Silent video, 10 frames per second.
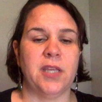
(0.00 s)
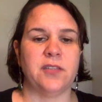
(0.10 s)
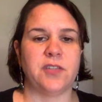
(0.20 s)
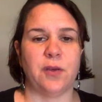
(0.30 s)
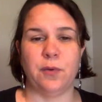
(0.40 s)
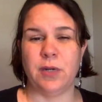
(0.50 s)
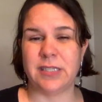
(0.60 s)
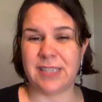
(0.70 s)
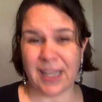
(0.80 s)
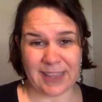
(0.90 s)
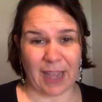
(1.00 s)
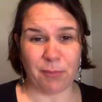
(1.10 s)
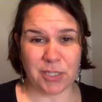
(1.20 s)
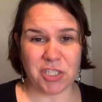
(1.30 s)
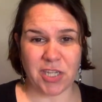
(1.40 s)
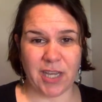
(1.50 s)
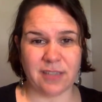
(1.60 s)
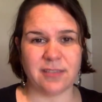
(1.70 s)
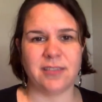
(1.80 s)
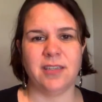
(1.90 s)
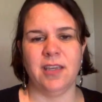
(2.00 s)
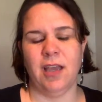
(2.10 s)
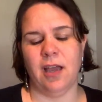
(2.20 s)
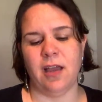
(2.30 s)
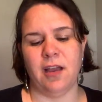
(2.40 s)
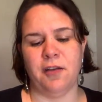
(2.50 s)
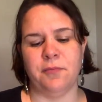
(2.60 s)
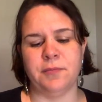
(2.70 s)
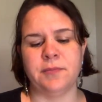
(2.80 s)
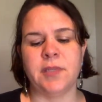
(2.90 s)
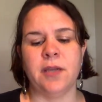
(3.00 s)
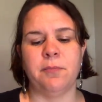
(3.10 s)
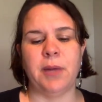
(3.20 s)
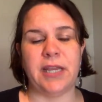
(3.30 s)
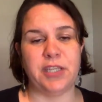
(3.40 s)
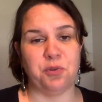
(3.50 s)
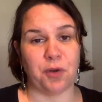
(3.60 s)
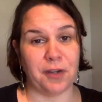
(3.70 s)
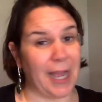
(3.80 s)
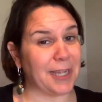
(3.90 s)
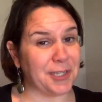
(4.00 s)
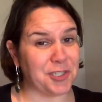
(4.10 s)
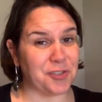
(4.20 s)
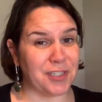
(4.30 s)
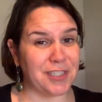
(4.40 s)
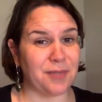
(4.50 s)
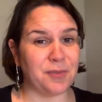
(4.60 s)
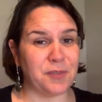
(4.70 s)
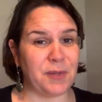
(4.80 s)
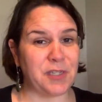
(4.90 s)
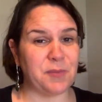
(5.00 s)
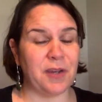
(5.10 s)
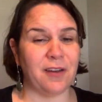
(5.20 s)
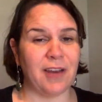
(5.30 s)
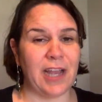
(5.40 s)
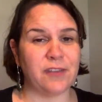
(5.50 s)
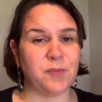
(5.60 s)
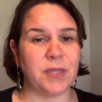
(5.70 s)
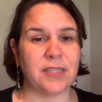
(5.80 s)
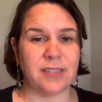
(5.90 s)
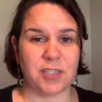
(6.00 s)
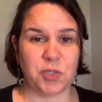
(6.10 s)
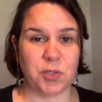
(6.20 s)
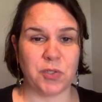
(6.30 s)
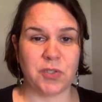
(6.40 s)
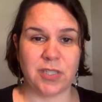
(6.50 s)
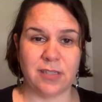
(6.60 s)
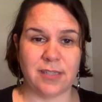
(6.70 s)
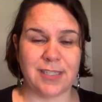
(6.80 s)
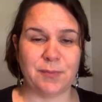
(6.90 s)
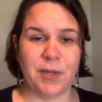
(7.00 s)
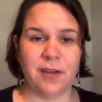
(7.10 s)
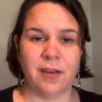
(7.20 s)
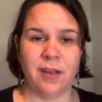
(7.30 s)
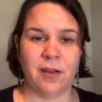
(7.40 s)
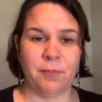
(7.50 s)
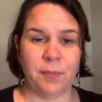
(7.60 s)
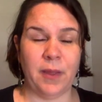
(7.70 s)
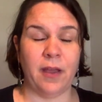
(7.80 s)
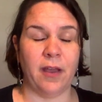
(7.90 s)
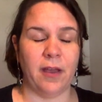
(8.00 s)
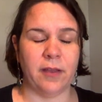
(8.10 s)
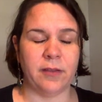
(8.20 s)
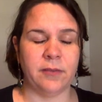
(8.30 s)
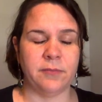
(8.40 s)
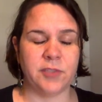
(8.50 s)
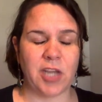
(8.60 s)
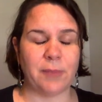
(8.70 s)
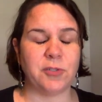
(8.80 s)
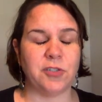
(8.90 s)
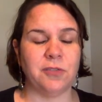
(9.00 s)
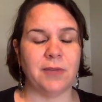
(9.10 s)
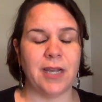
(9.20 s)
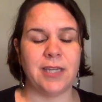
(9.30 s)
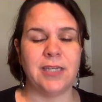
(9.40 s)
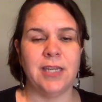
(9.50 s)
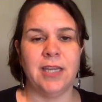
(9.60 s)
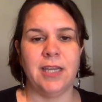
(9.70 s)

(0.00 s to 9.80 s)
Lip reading: So it's not that much text, but you are not going to turn in double-spaced paragraphs because, as you learned in the last chapter you read,